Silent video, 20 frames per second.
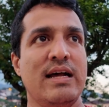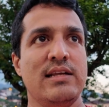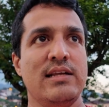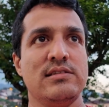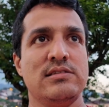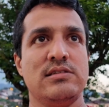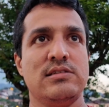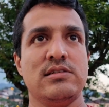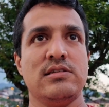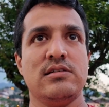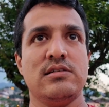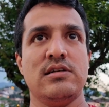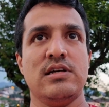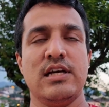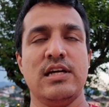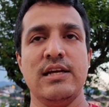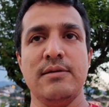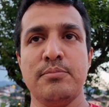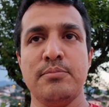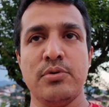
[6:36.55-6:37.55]
to balance
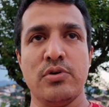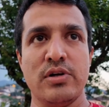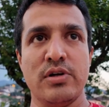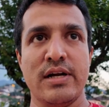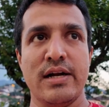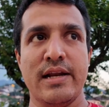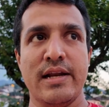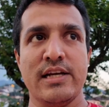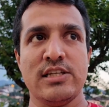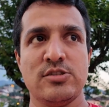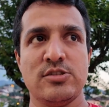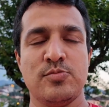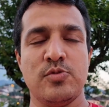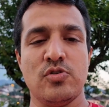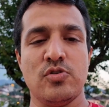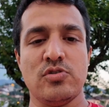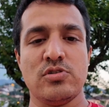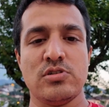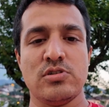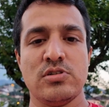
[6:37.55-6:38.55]
the import
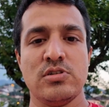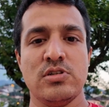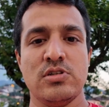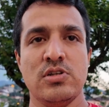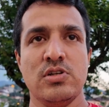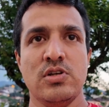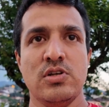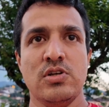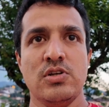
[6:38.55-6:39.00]
and export